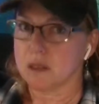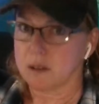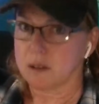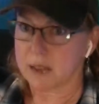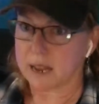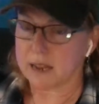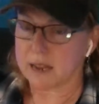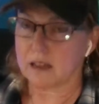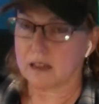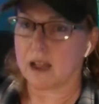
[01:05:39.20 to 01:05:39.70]
the
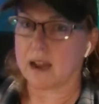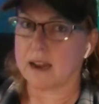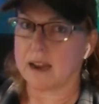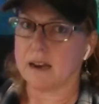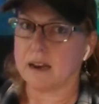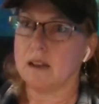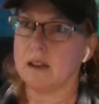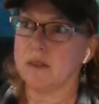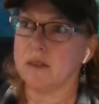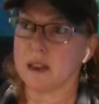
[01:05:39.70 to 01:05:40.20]

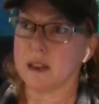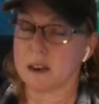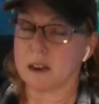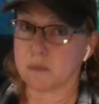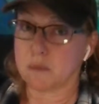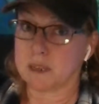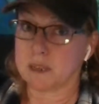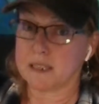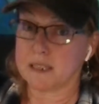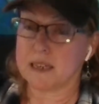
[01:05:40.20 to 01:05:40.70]
deadline that
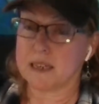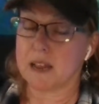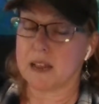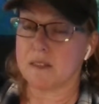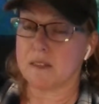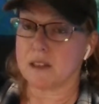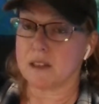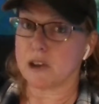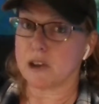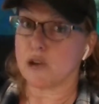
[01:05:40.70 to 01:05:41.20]
had been
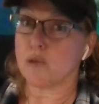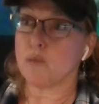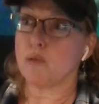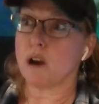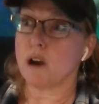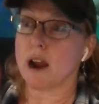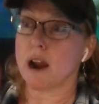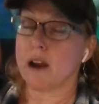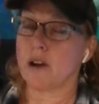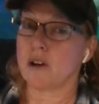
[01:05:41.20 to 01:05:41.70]
set the year
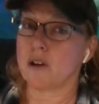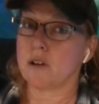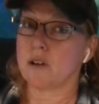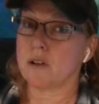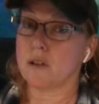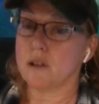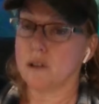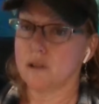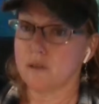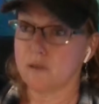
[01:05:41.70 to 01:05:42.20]
prior
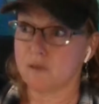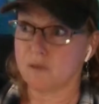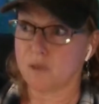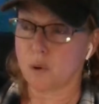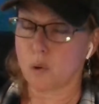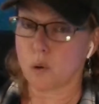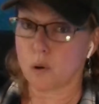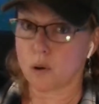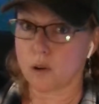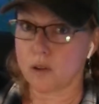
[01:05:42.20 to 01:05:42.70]

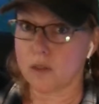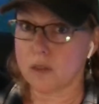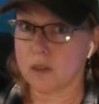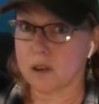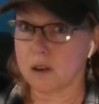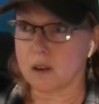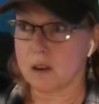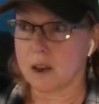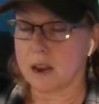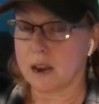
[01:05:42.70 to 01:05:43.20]
for
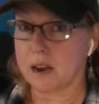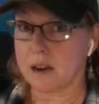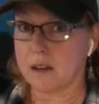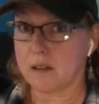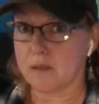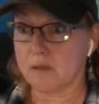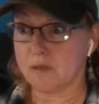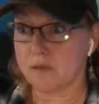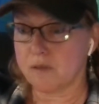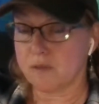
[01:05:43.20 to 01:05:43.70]
the
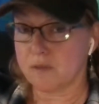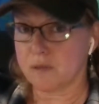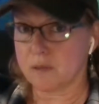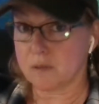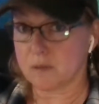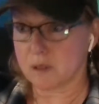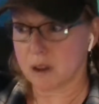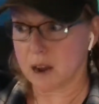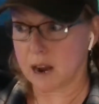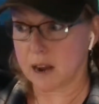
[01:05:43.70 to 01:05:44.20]
native
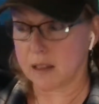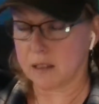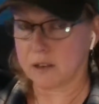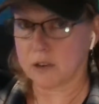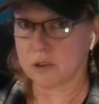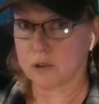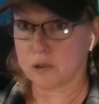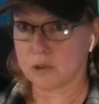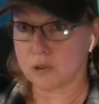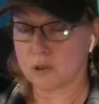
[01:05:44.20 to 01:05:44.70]

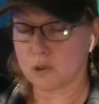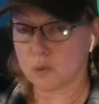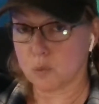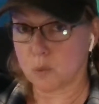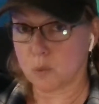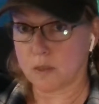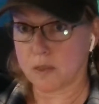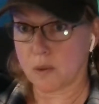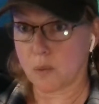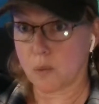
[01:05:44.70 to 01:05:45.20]
islanders who
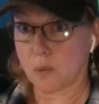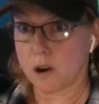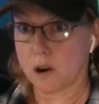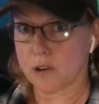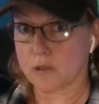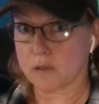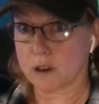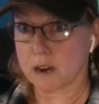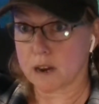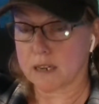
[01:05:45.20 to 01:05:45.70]
won the
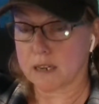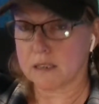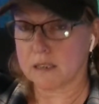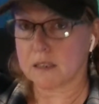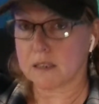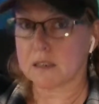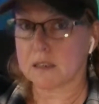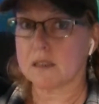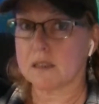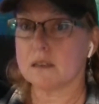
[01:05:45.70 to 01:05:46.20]
water
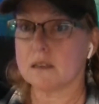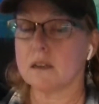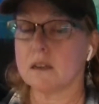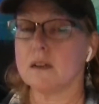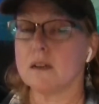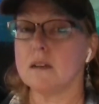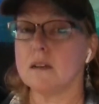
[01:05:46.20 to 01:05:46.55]
rights,